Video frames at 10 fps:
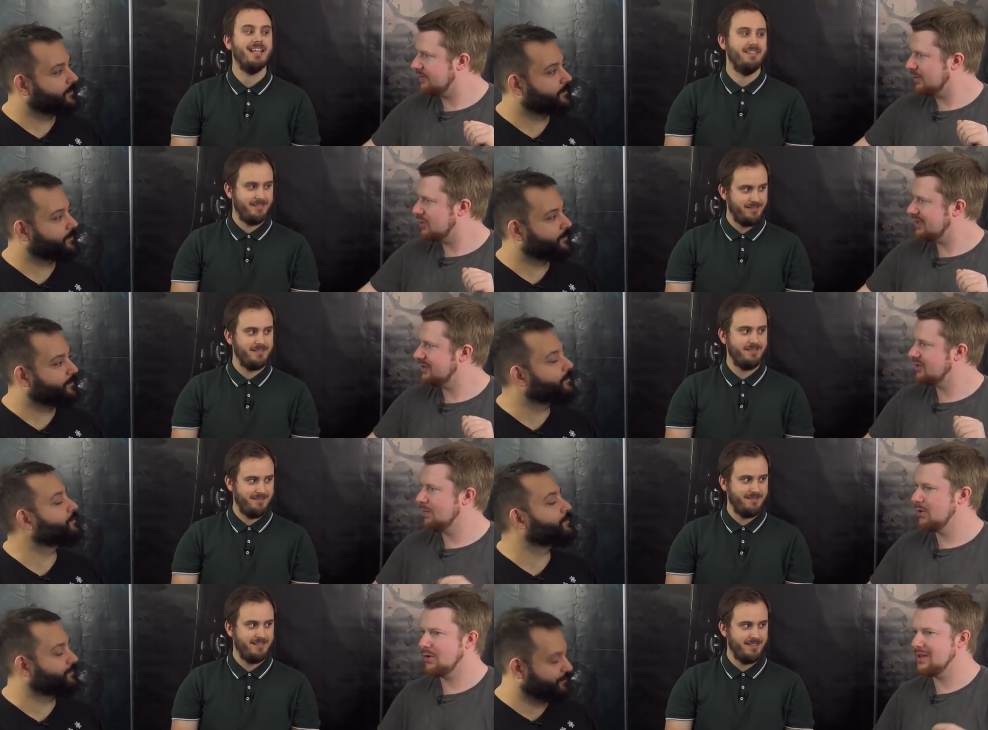Speaker 1: if they were chasing
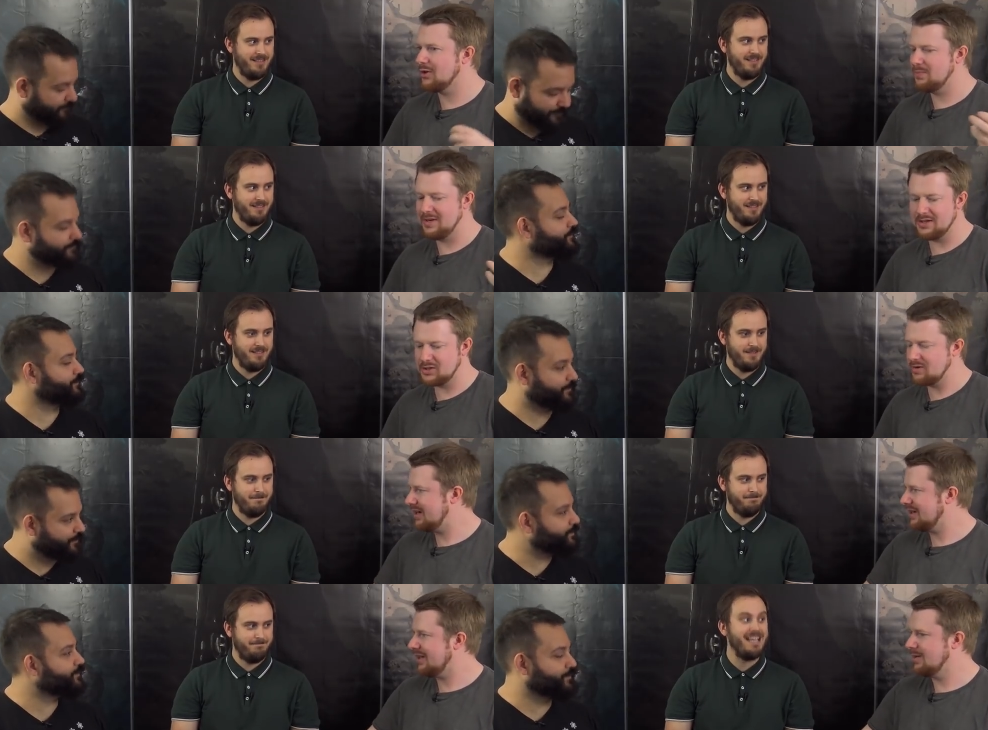someone, or they could be
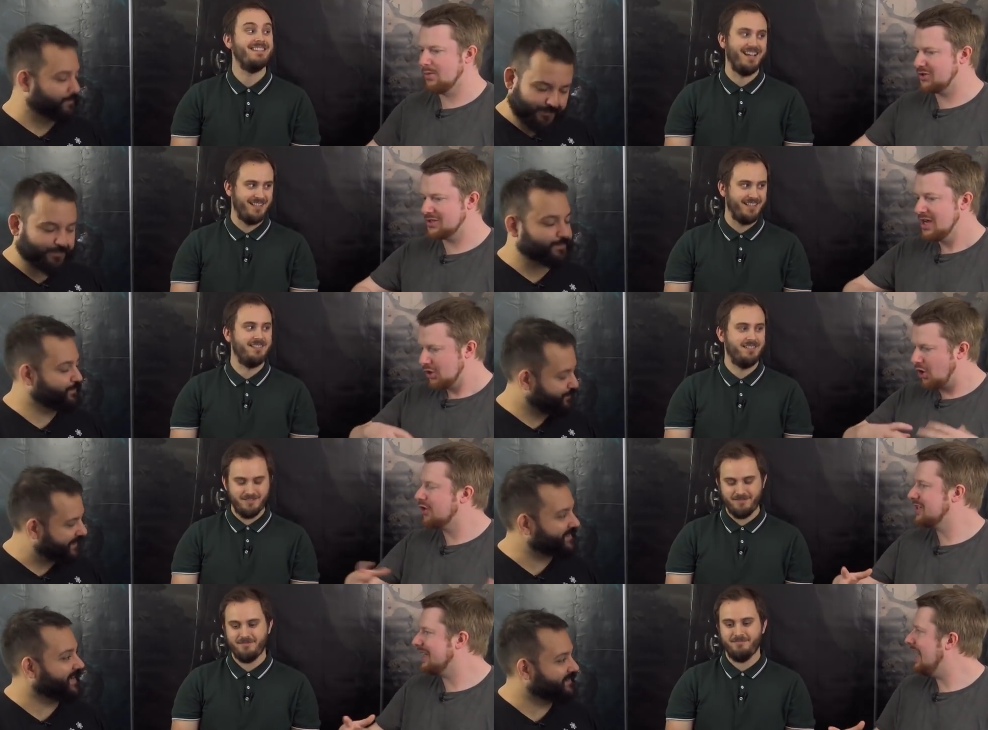distracting him, exactly. or just
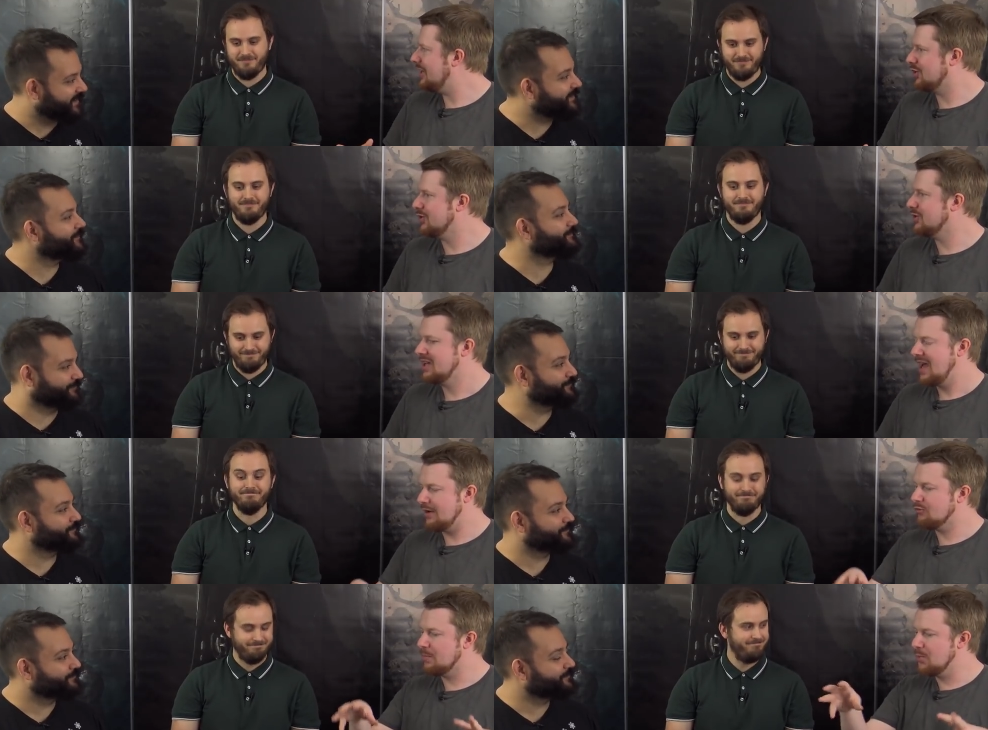causing exactly. issues mm -hmm.
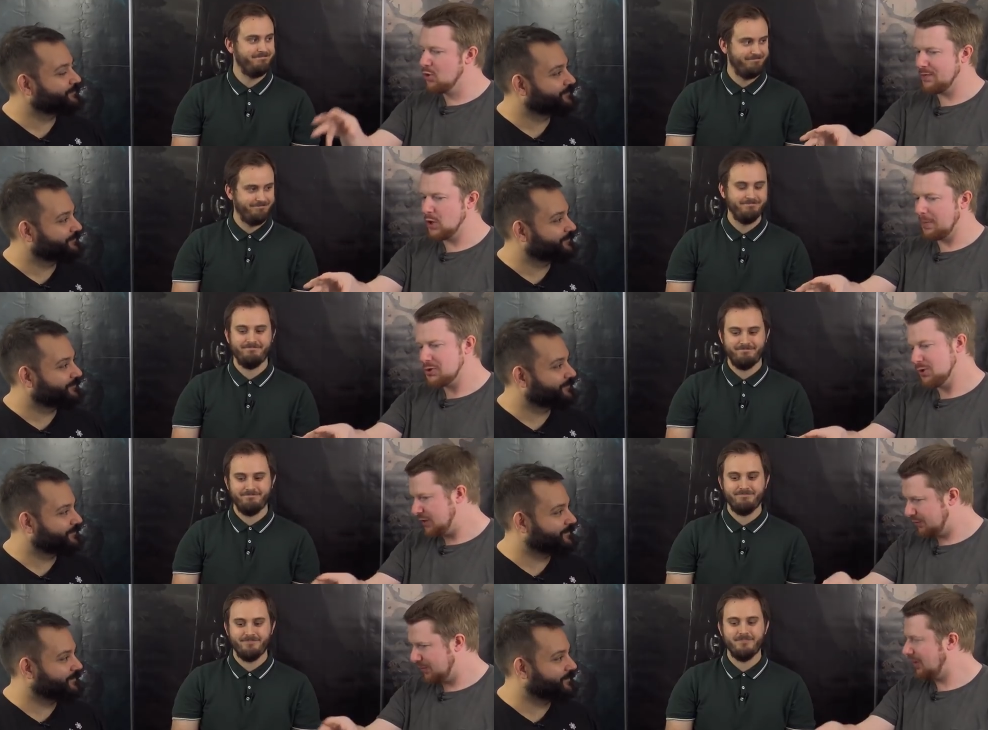and mm-hmm. removing
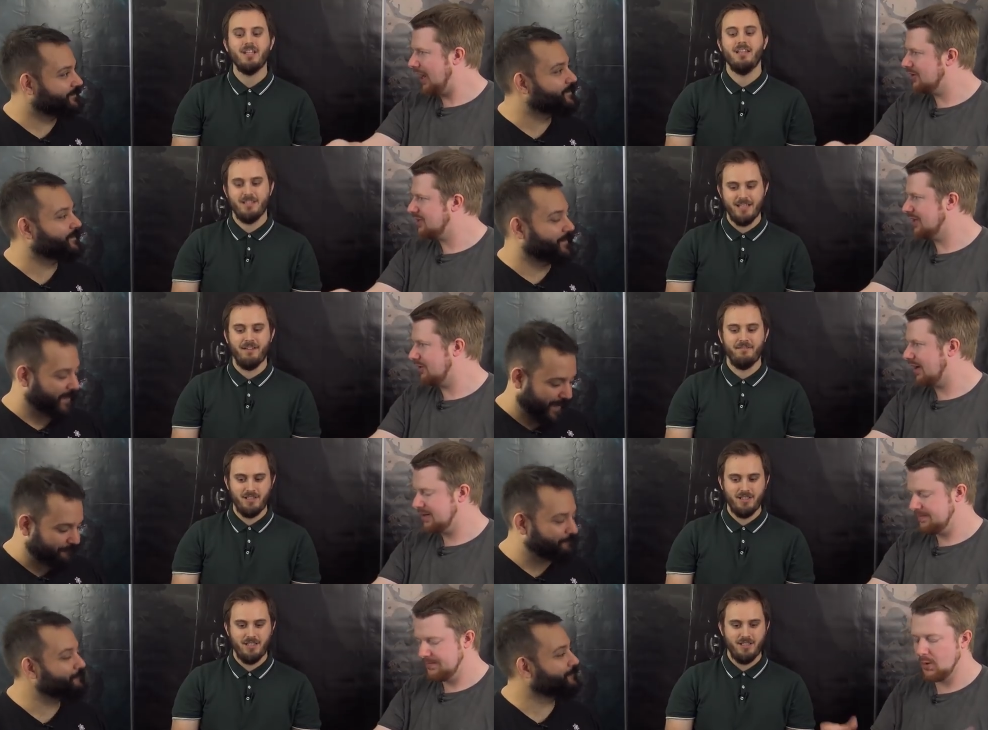opportunities for players to yeah. interact.
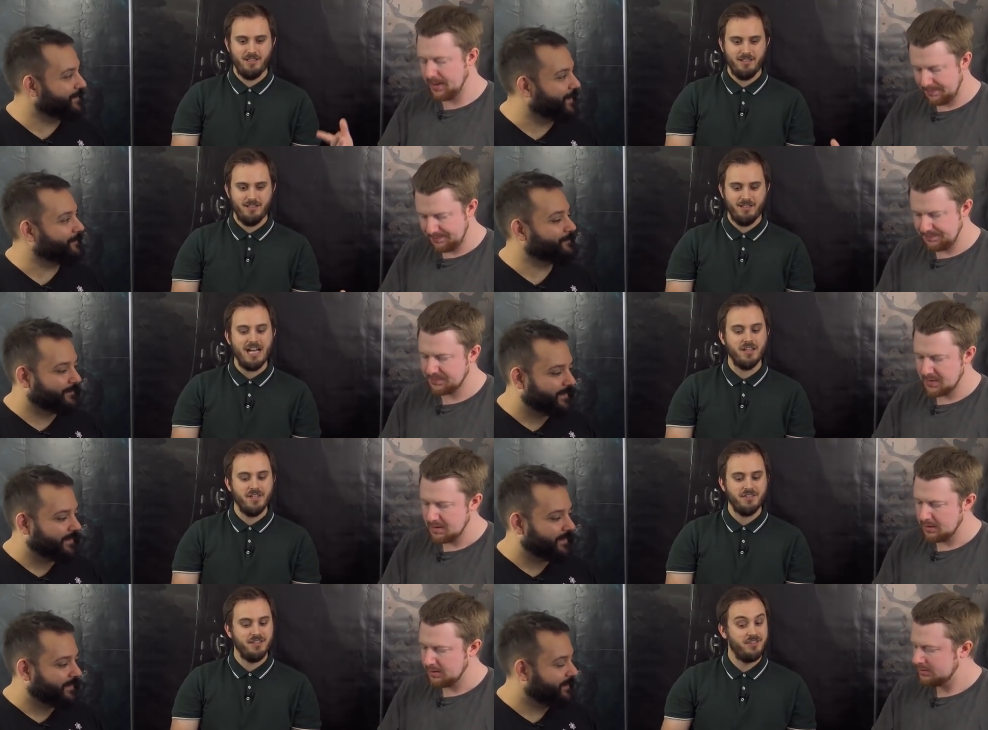
Speaker 2: Yeah. Okay. Yeah. And in
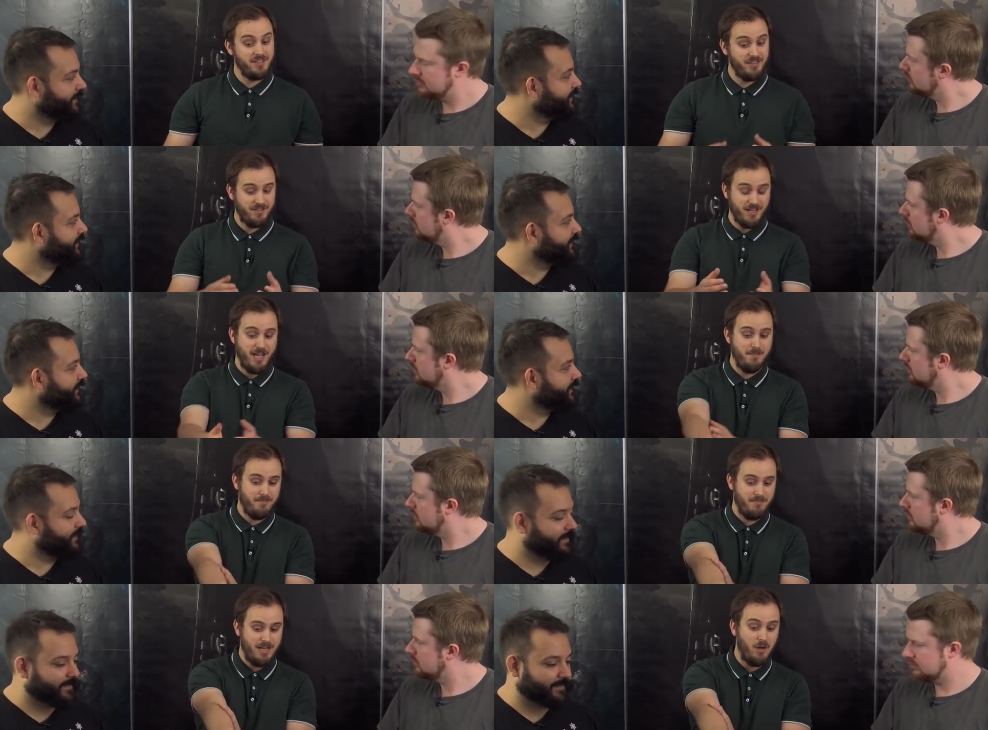this instance,
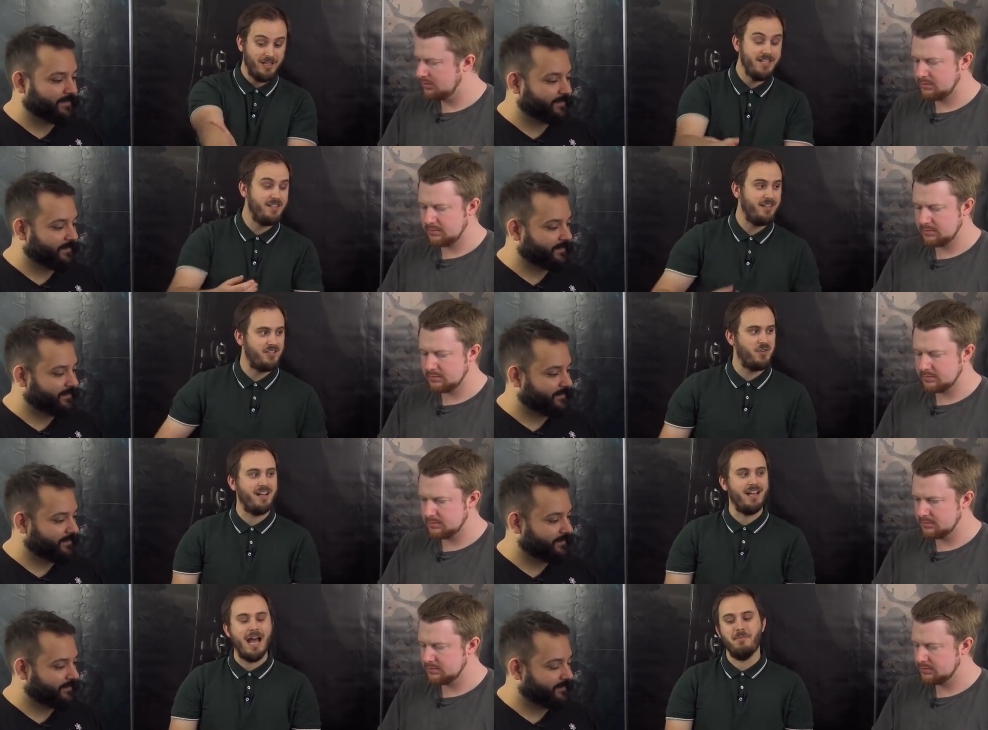um, our leader is trying
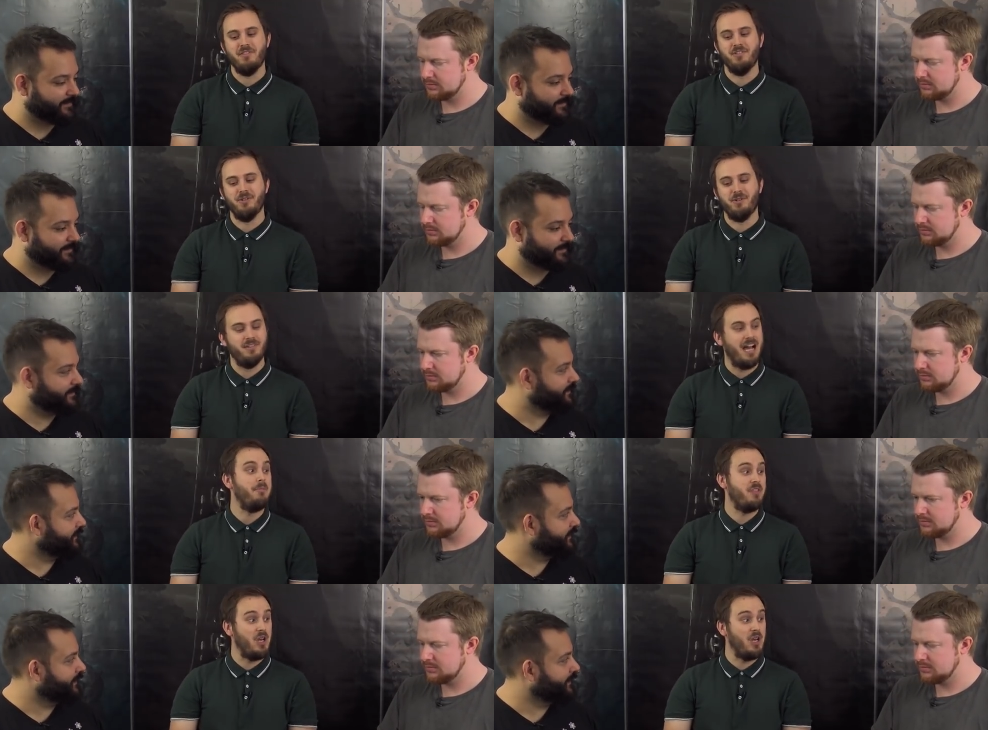to hammer the door, hammer the